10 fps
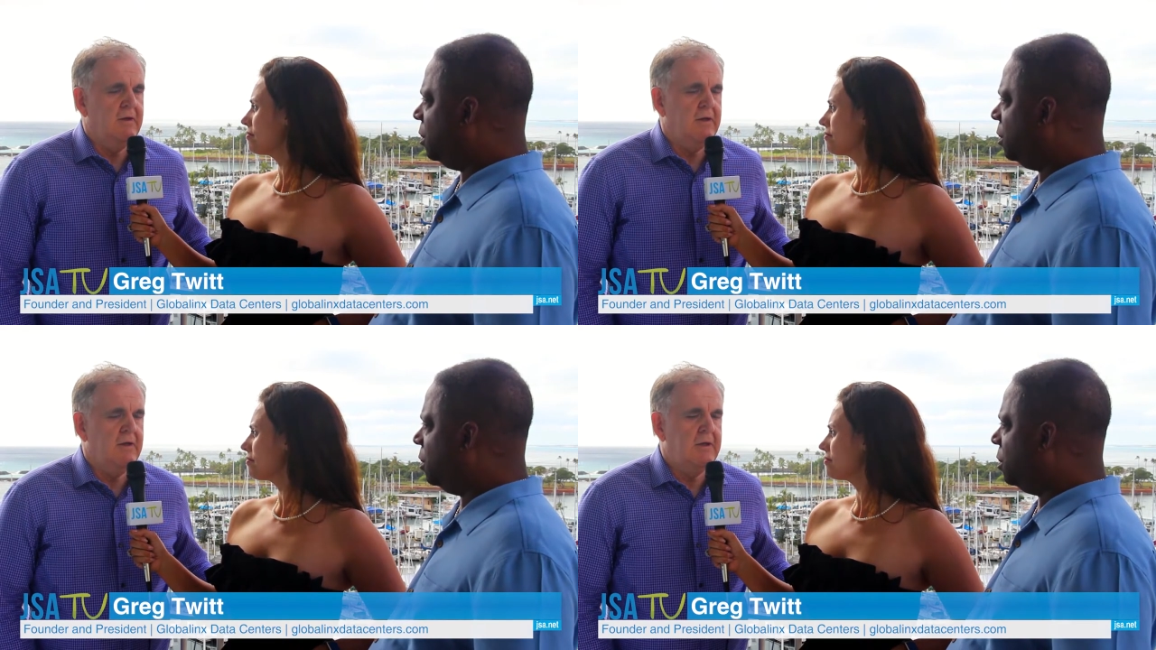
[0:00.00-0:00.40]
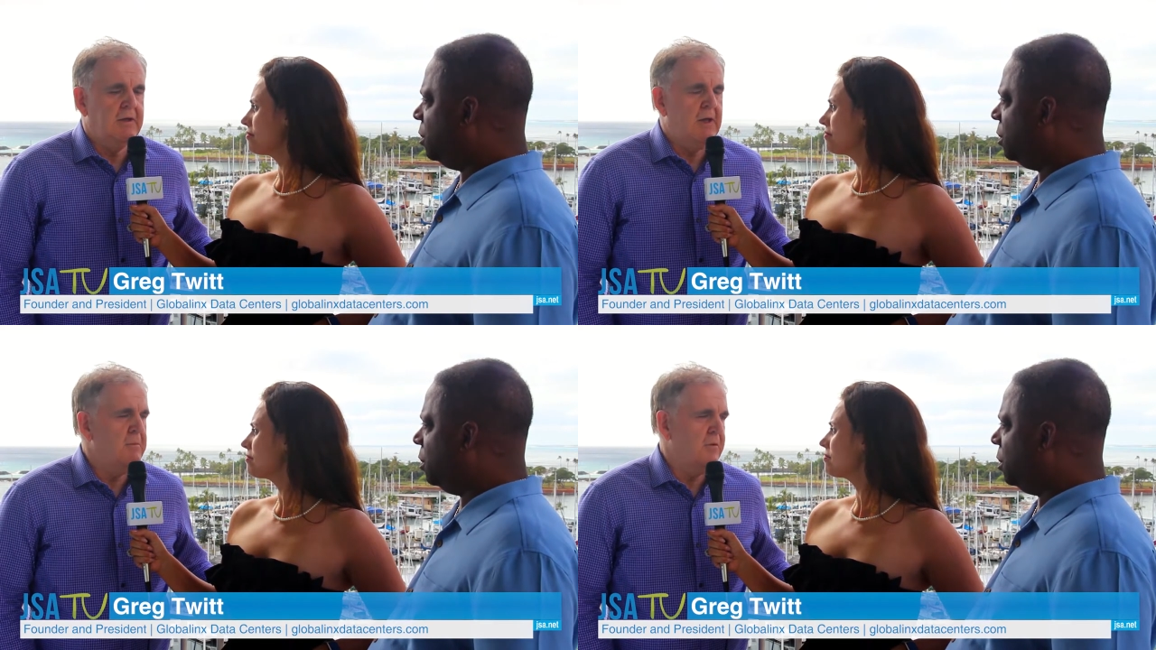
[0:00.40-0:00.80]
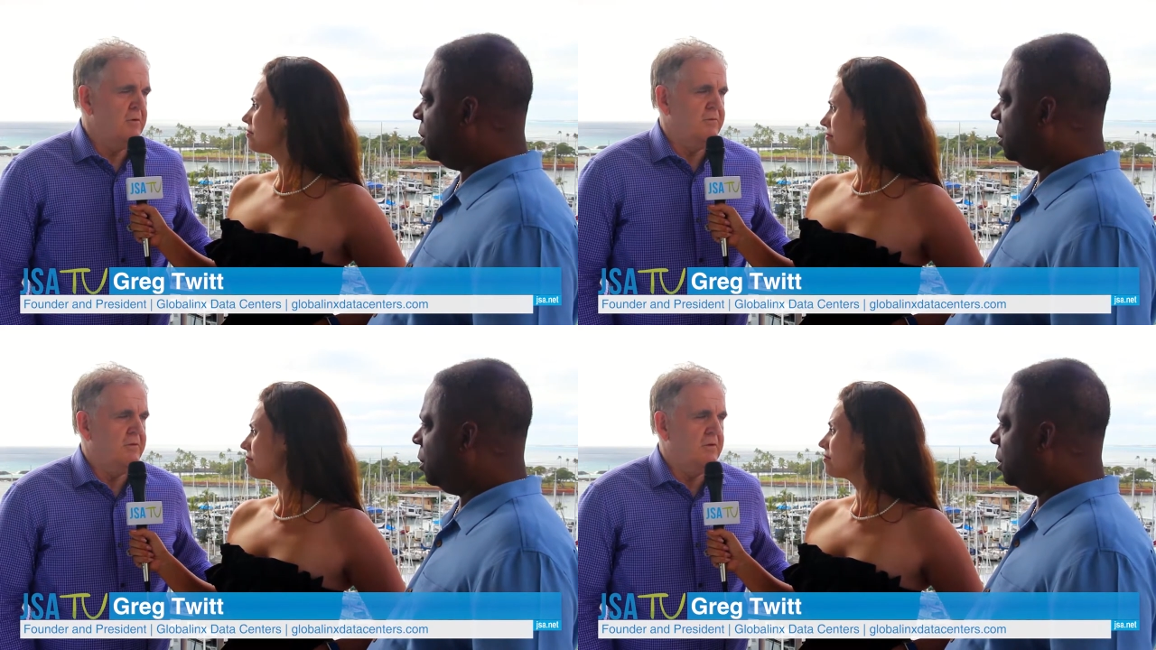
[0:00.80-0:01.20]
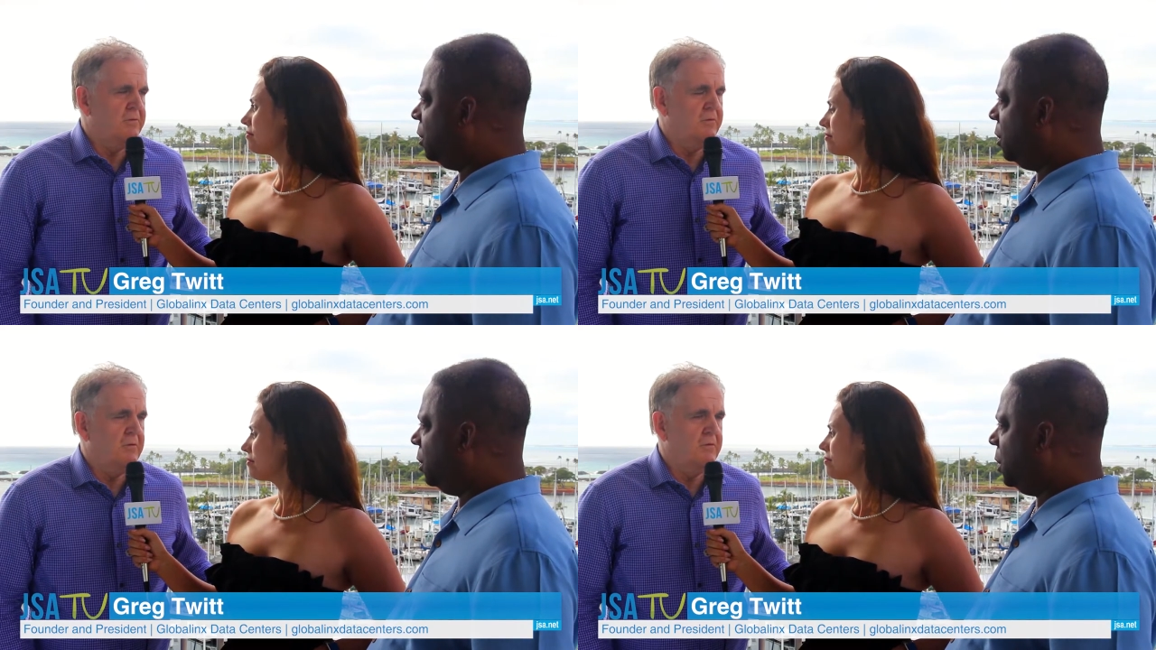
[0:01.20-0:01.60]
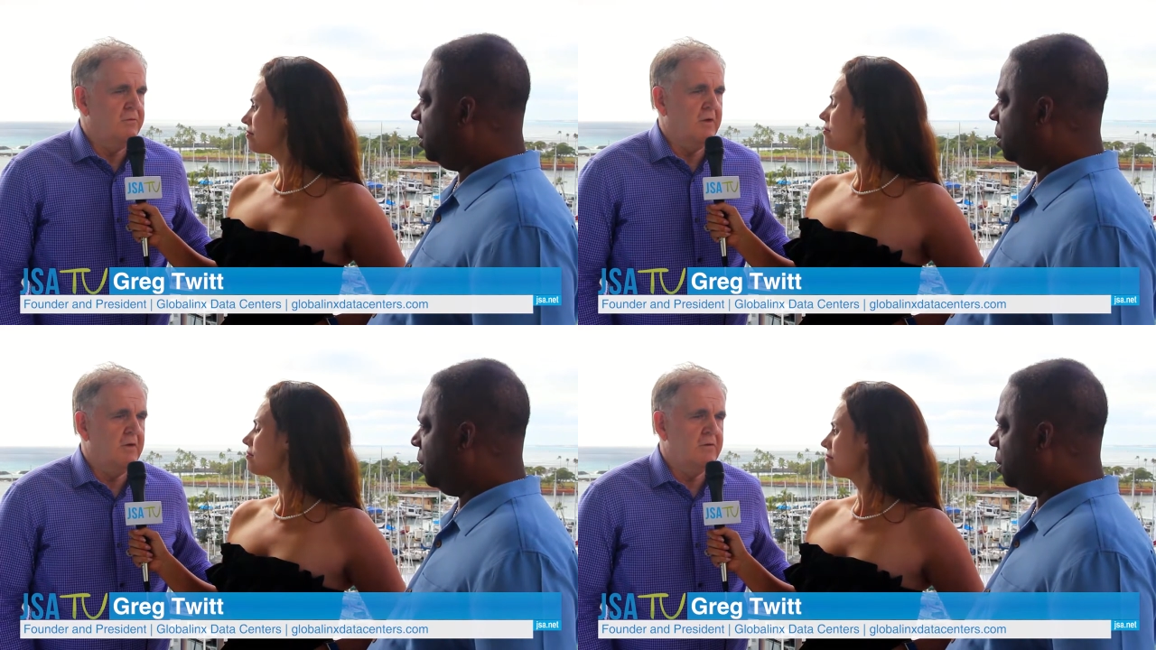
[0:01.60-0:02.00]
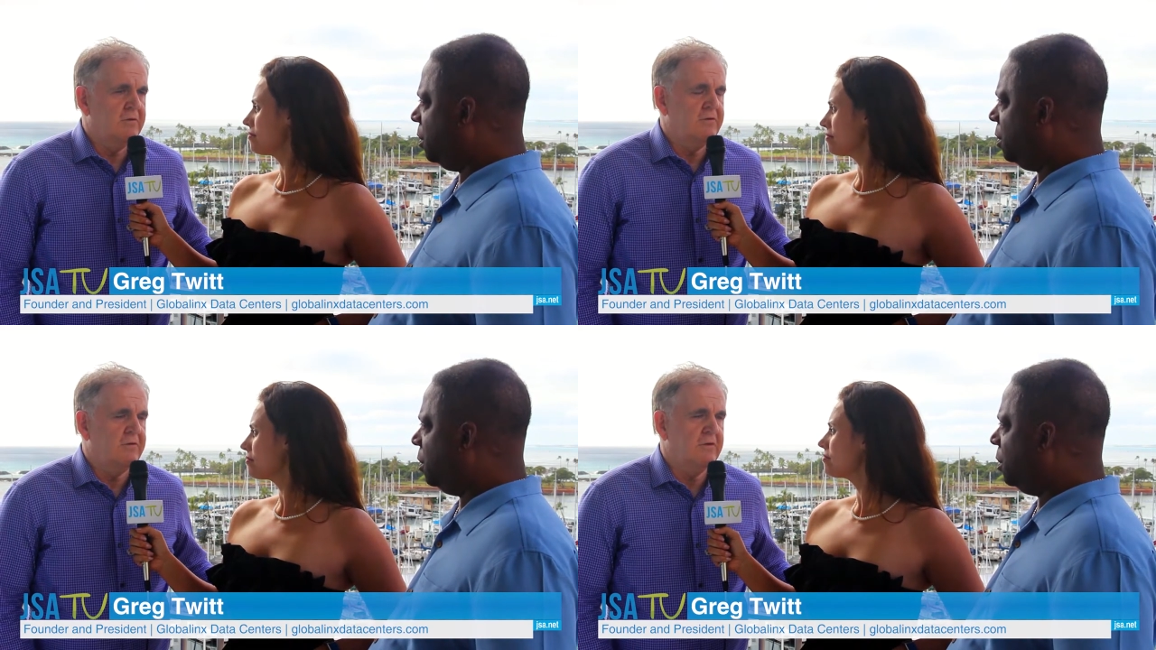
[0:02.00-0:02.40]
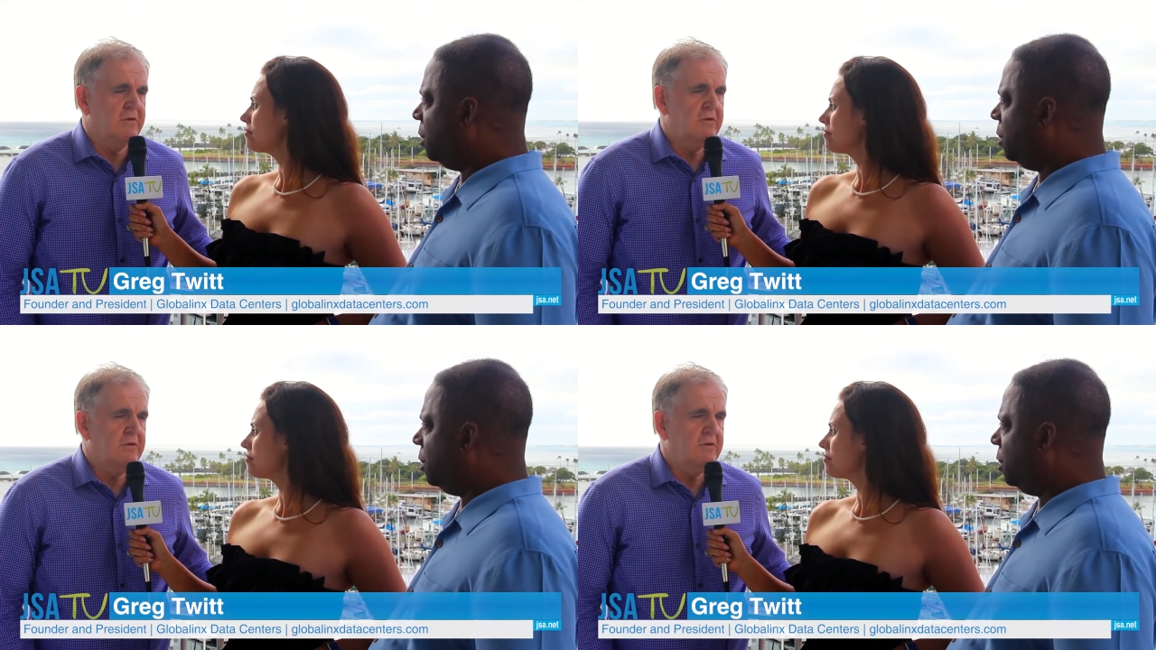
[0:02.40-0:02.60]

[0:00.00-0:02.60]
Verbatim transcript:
Speaker 1: any number of those